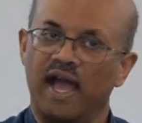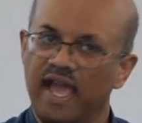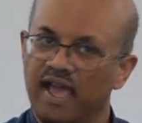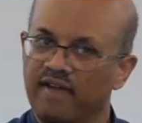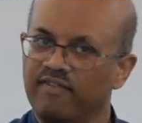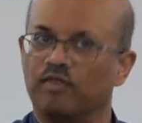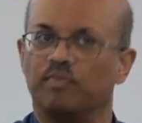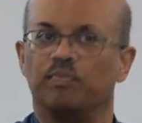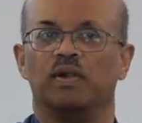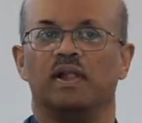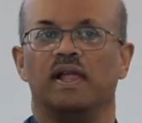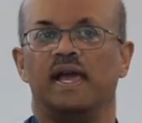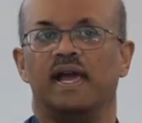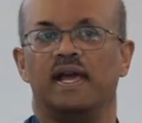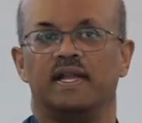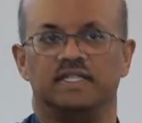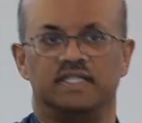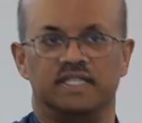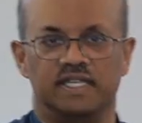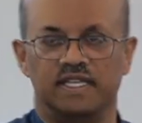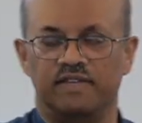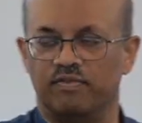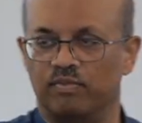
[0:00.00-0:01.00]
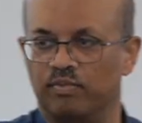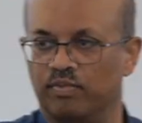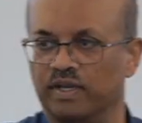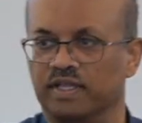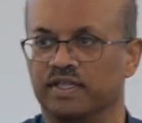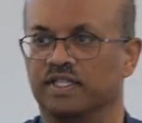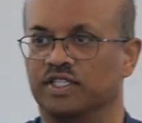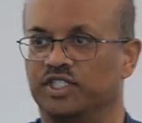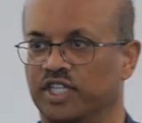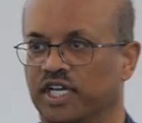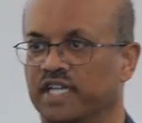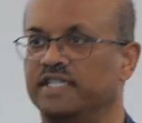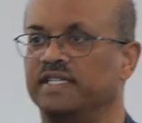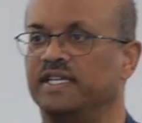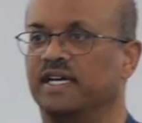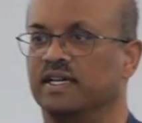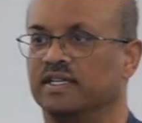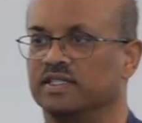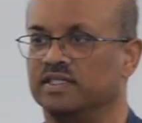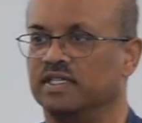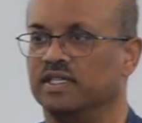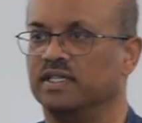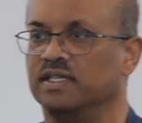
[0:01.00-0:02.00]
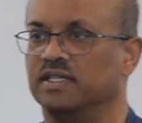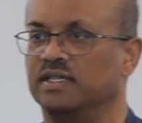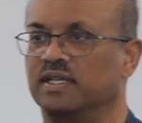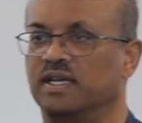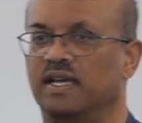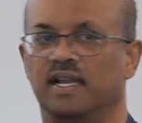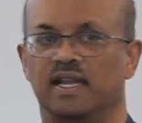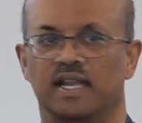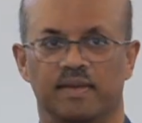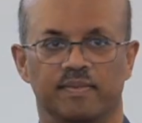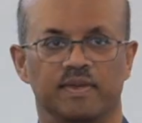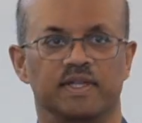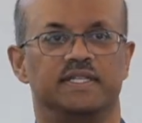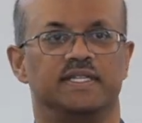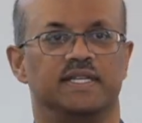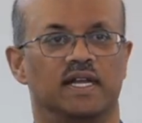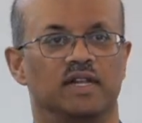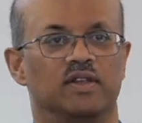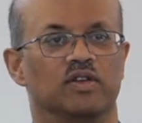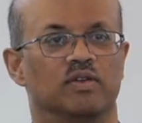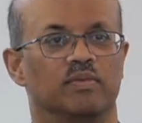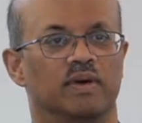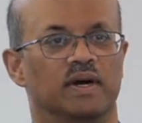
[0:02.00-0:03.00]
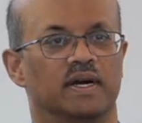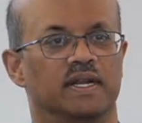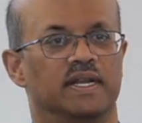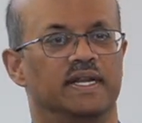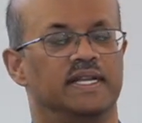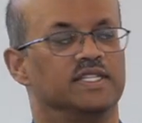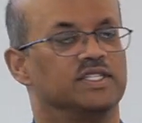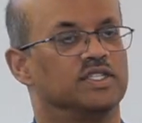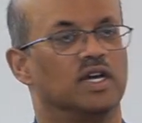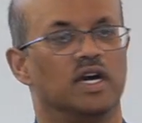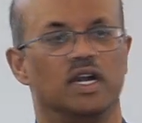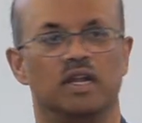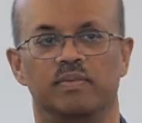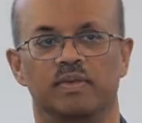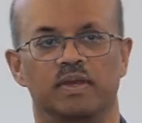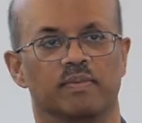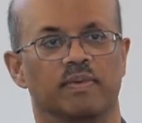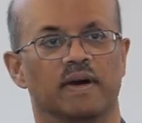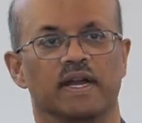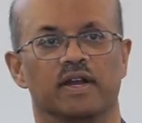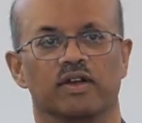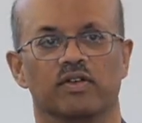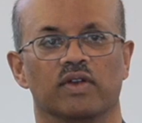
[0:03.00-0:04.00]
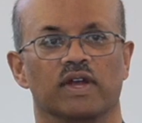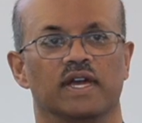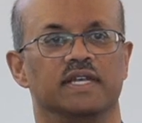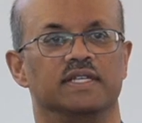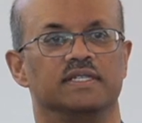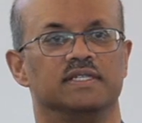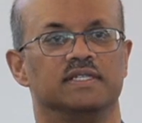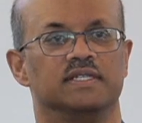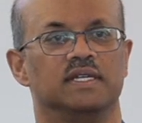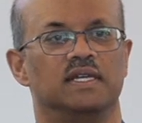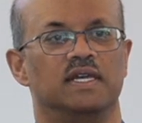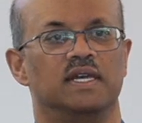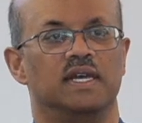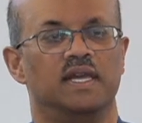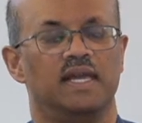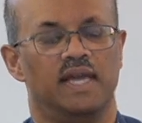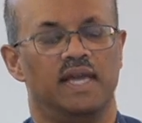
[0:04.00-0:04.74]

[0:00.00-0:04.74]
I have a plan to even bring the Gentiles in, and let me tell you about it. It's got to be by grace.